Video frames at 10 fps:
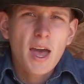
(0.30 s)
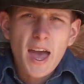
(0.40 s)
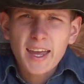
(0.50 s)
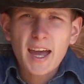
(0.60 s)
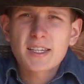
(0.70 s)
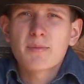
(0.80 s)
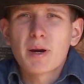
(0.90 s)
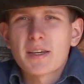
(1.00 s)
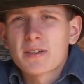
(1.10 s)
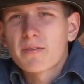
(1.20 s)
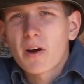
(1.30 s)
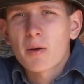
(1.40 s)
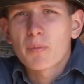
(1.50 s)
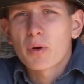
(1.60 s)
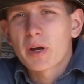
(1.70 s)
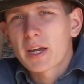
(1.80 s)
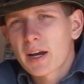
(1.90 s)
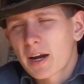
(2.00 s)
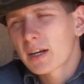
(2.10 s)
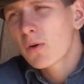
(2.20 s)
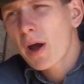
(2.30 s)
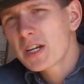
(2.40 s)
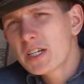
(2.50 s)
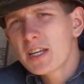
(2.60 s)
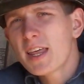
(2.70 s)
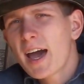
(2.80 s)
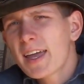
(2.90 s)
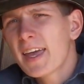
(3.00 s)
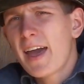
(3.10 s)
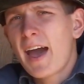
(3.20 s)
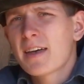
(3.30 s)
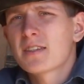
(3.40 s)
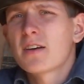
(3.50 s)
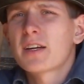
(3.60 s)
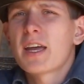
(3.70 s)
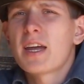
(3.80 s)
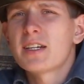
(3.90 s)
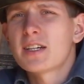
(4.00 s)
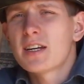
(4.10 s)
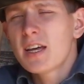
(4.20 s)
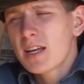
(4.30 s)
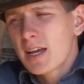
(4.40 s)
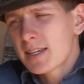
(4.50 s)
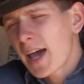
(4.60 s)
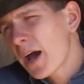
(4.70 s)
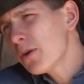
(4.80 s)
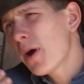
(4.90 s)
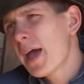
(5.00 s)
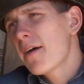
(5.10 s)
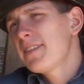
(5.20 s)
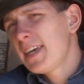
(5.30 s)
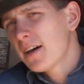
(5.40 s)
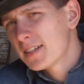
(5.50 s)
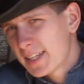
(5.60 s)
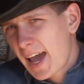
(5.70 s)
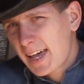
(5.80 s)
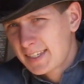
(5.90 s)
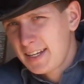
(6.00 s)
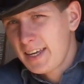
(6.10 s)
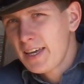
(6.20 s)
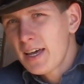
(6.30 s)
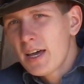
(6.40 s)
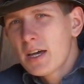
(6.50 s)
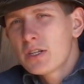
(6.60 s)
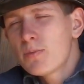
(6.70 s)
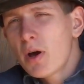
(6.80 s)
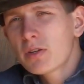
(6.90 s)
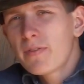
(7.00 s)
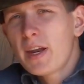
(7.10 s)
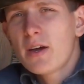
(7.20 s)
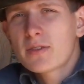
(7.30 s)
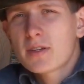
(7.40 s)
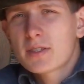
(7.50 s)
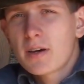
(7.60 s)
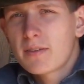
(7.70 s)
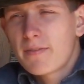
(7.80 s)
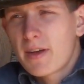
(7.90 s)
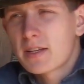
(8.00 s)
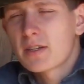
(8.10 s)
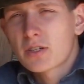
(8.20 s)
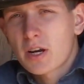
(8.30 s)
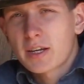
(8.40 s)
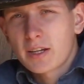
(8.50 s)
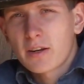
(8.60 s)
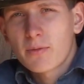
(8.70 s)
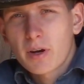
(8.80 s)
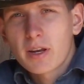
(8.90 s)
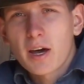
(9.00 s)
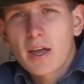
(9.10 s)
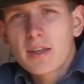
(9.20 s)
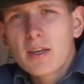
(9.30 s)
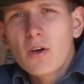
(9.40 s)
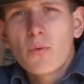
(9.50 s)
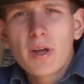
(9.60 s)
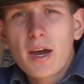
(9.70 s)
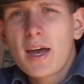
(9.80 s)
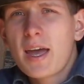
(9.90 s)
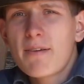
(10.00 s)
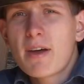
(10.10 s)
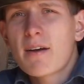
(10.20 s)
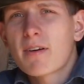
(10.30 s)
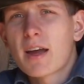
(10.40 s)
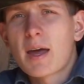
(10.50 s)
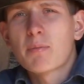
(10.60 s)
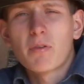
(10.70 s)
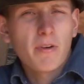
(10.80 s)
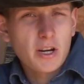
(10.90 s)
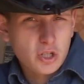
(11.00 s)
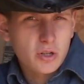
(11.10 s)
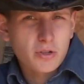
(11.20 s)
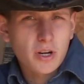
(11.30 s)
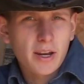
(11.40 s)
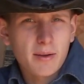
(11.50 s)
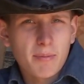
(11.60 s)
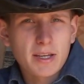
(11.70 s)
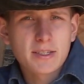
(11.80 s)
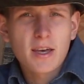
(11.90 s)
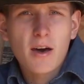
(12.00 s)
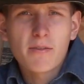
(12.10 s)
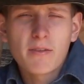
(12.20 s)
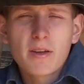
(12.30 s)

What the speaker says: Hey guys, Nebraska Farm Boy here, and a question that I get asked on occasion is how do I have the audacity to post videos on self-defense and training and whatnot when I haven't ever had professional training myself?